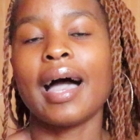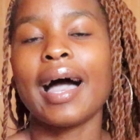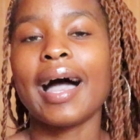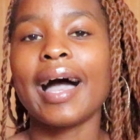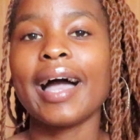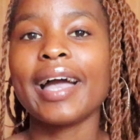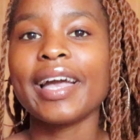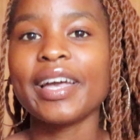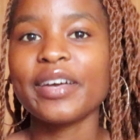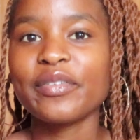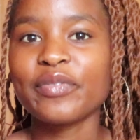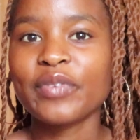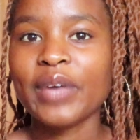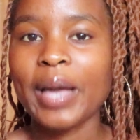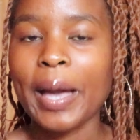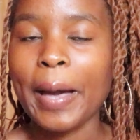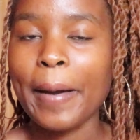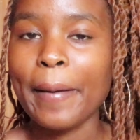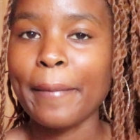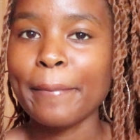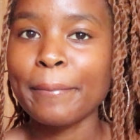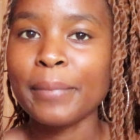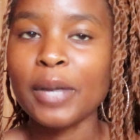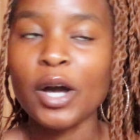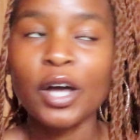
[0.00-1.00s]
I have
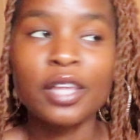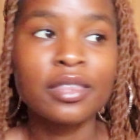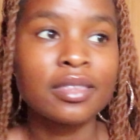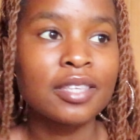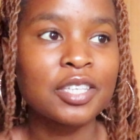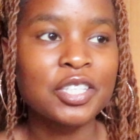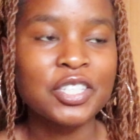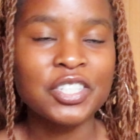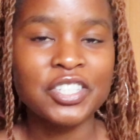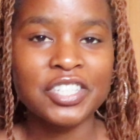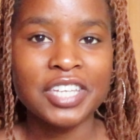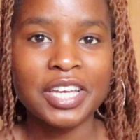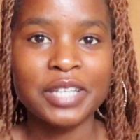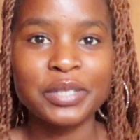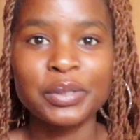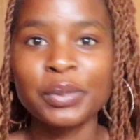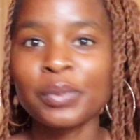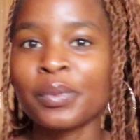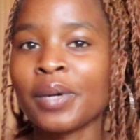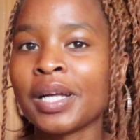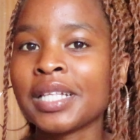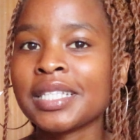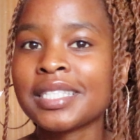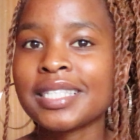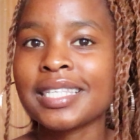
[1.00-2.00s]
come on this channel
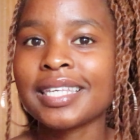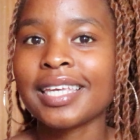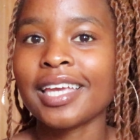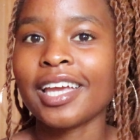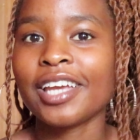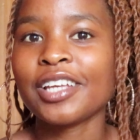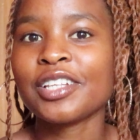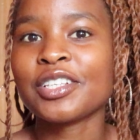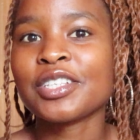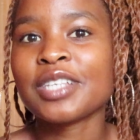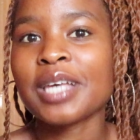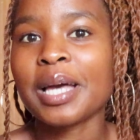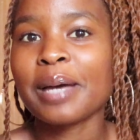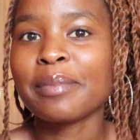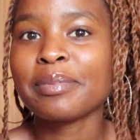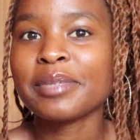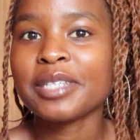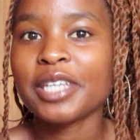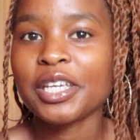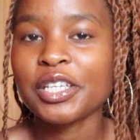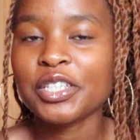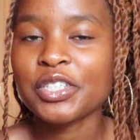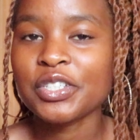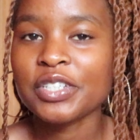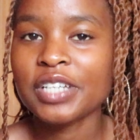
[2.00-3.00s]
once again to
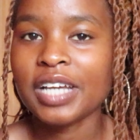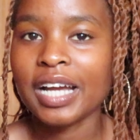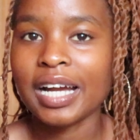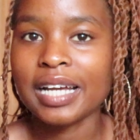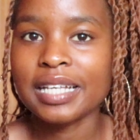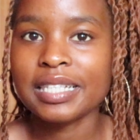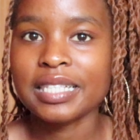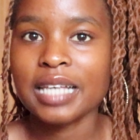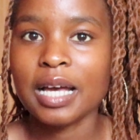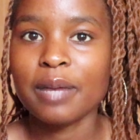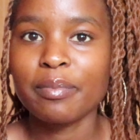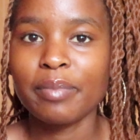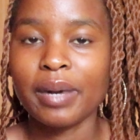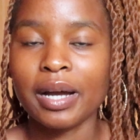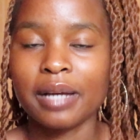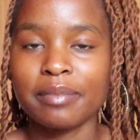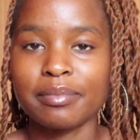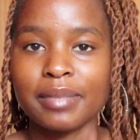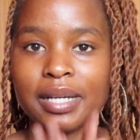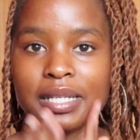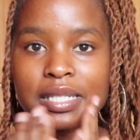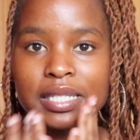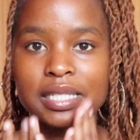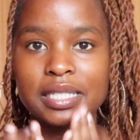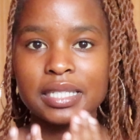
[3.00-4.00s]
update you guys about
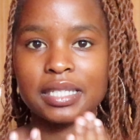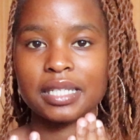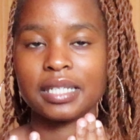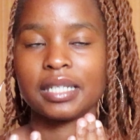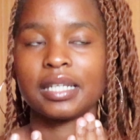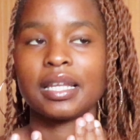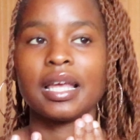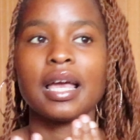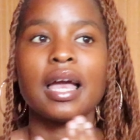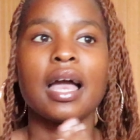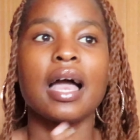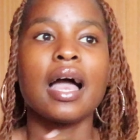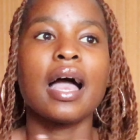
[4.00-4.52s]
my skin.